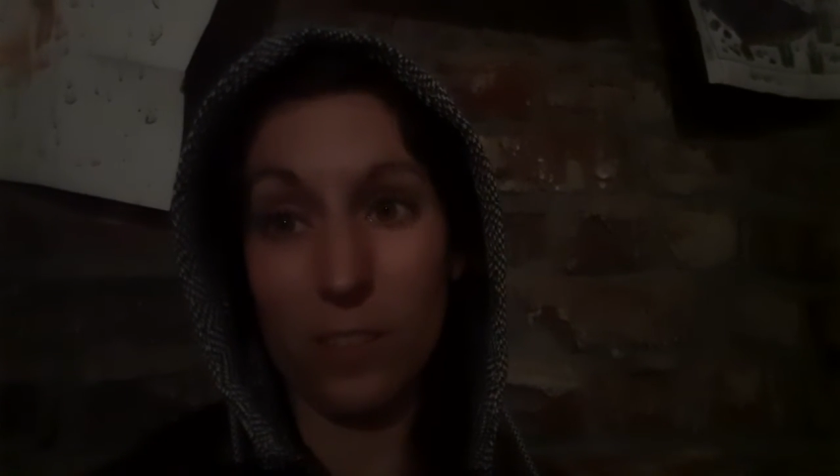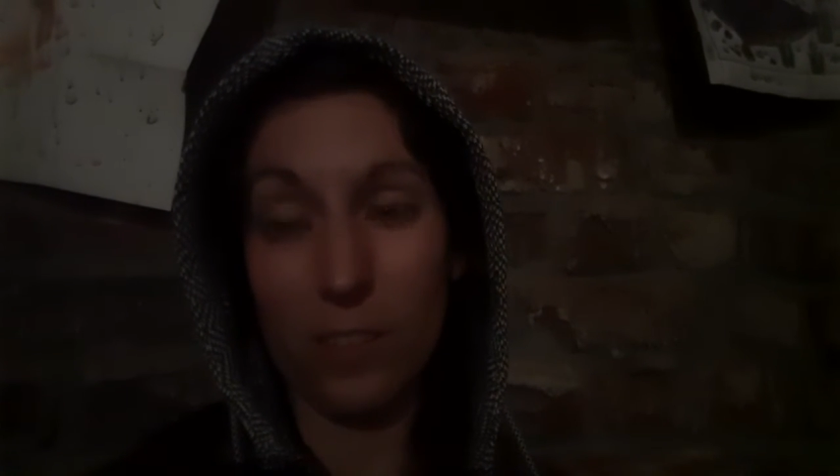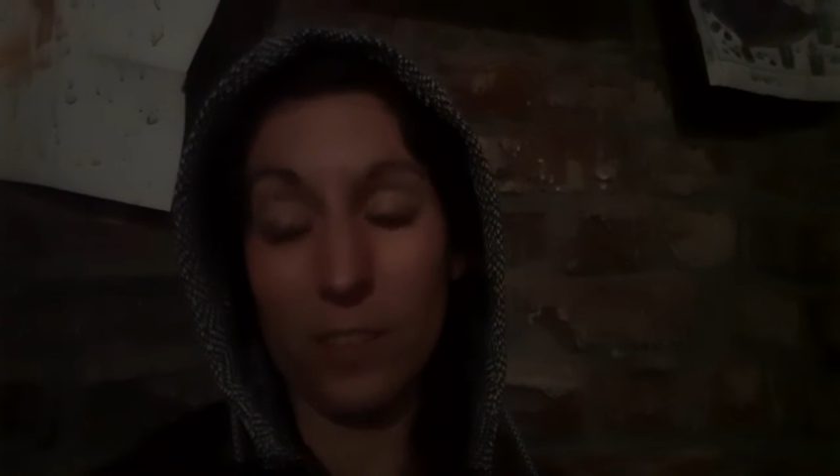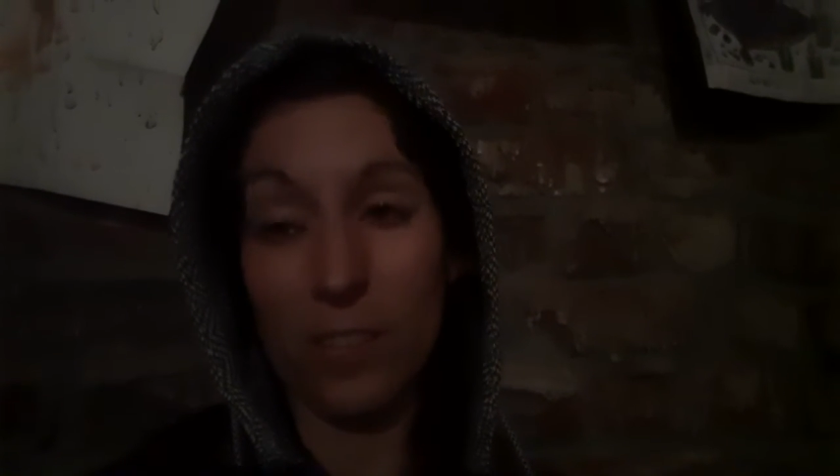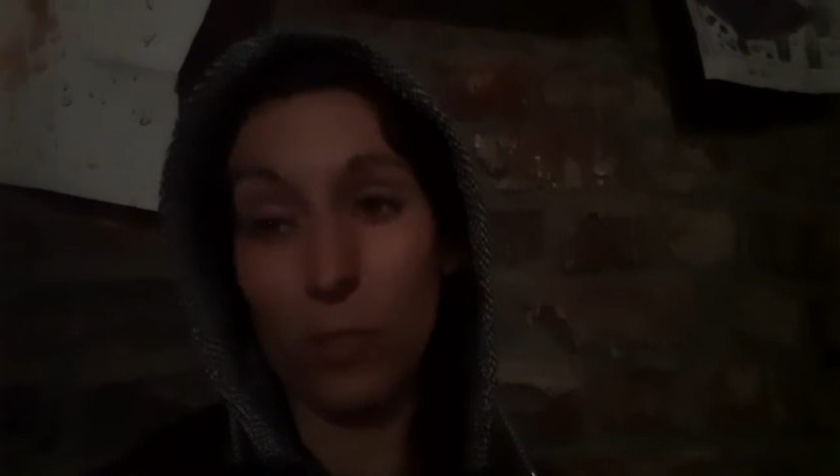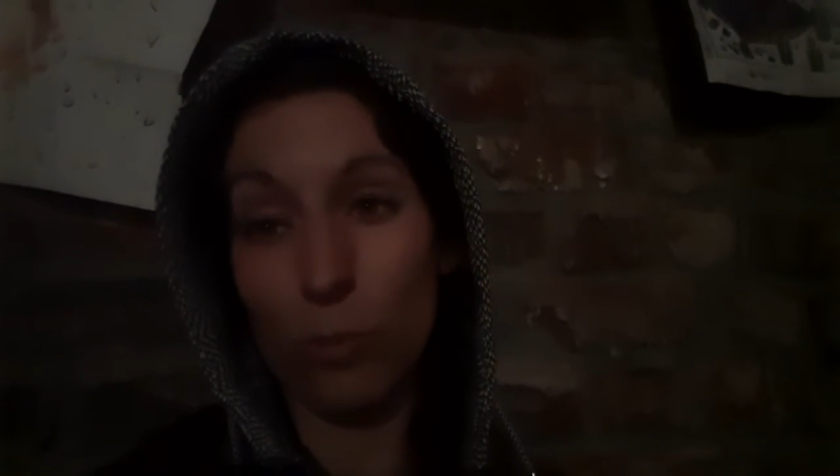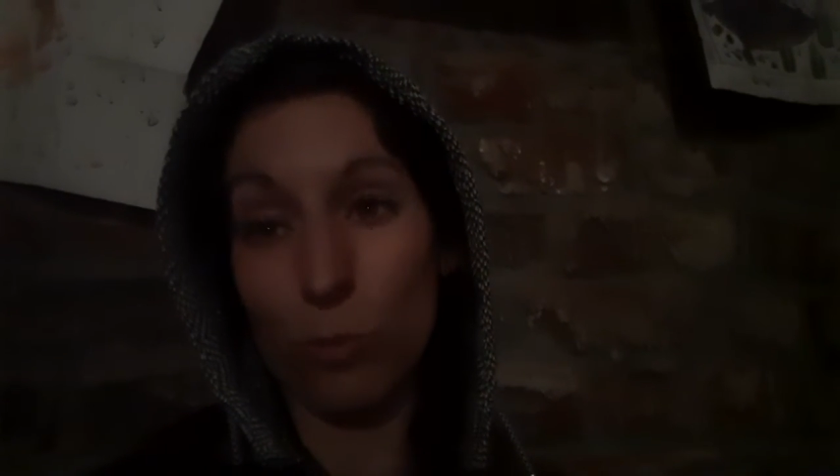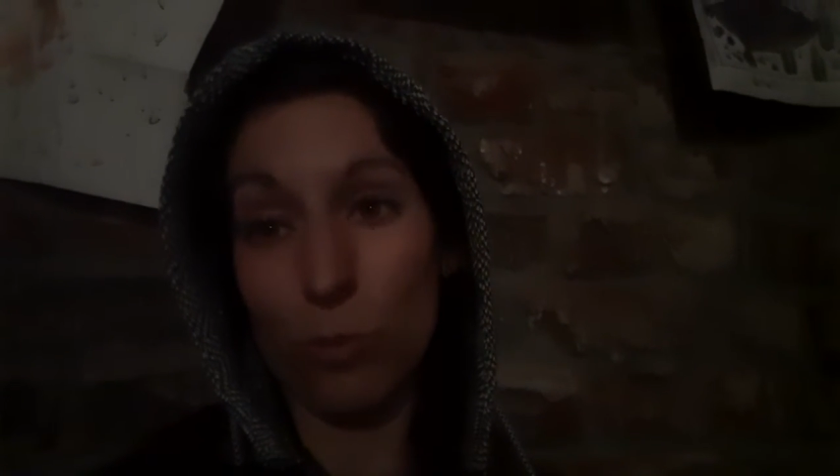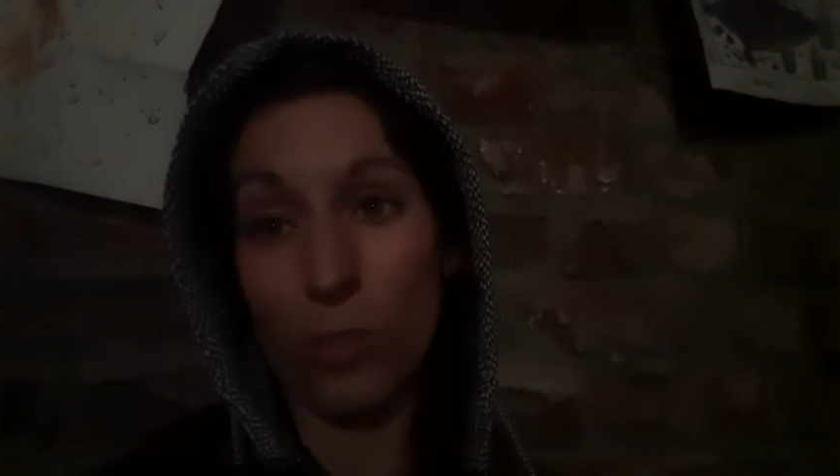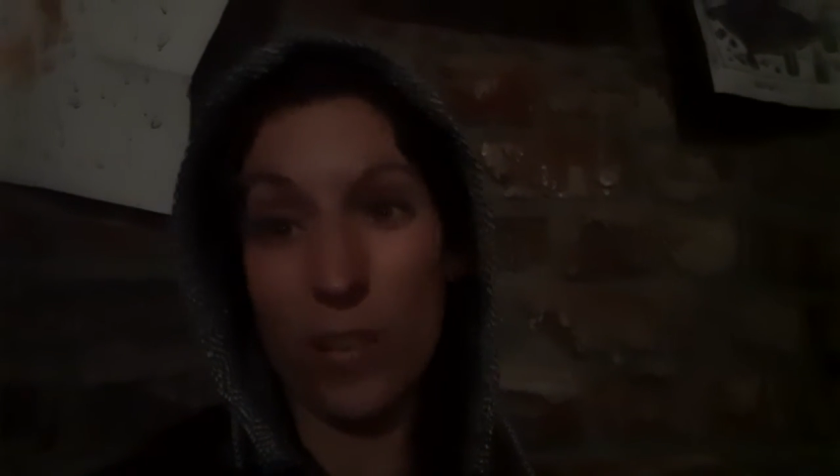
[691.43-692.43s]
needed to
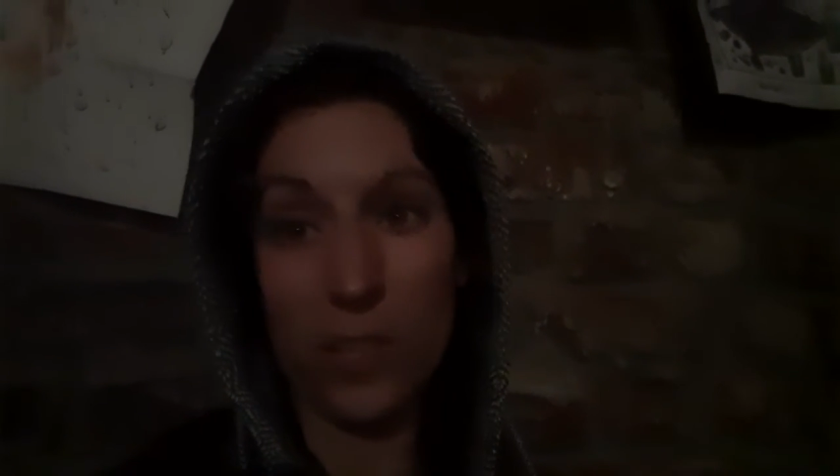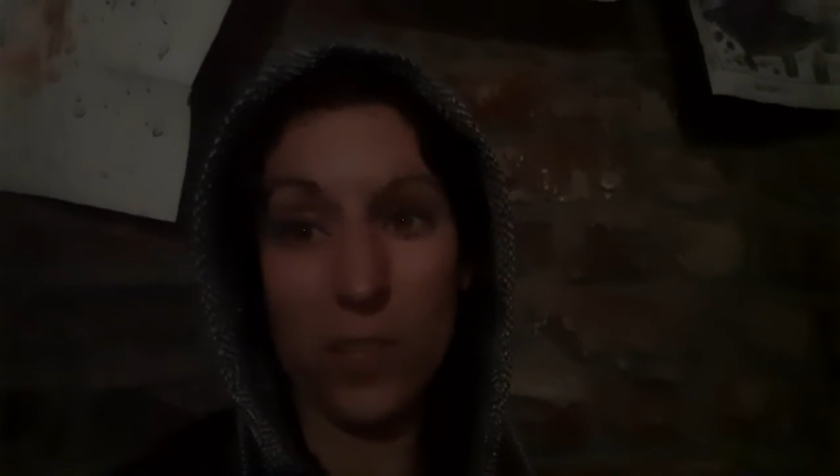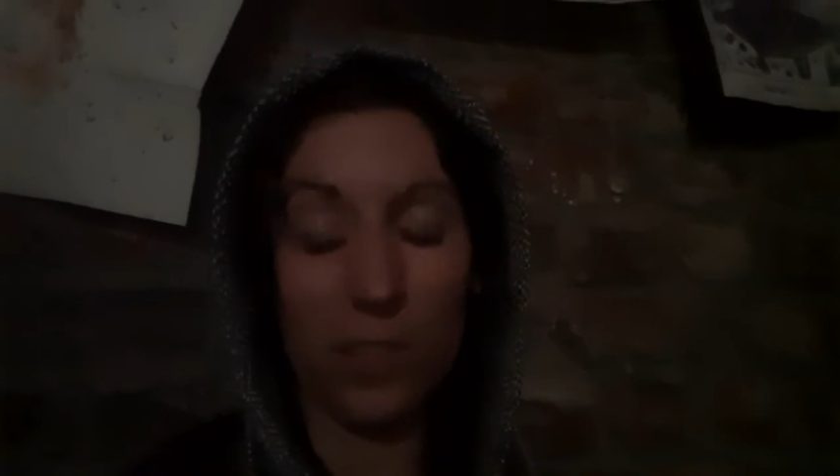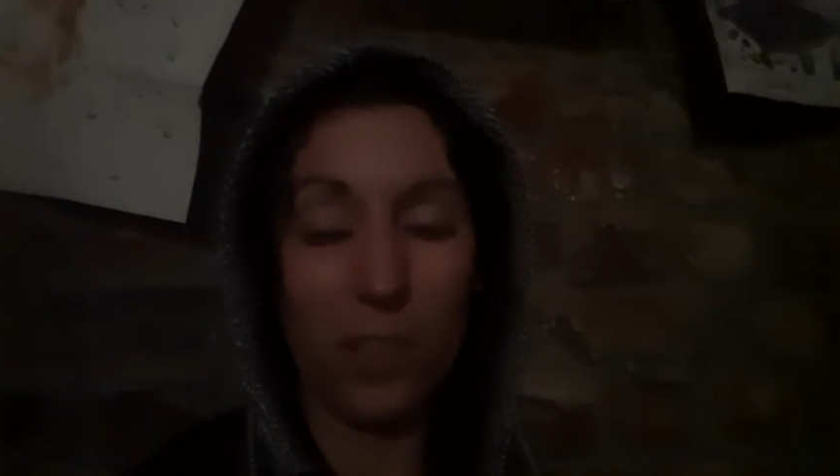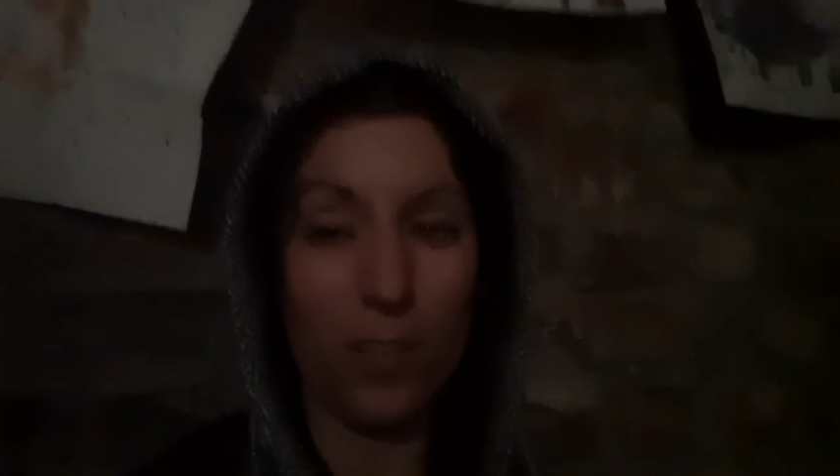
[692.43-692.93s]
do yesterday.